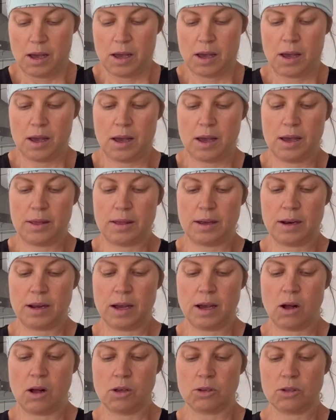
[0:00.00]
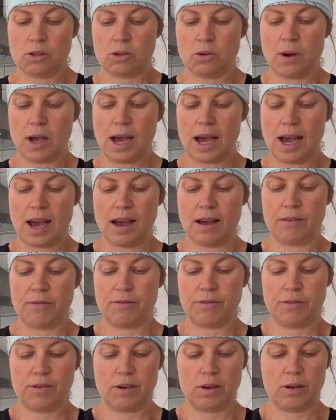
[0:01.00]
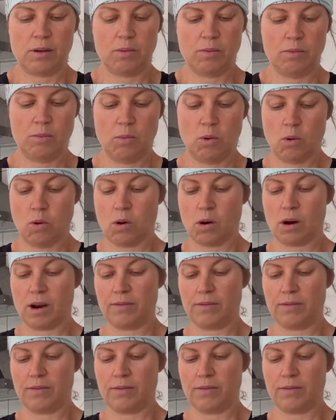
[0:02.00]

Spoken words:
And then I also have more.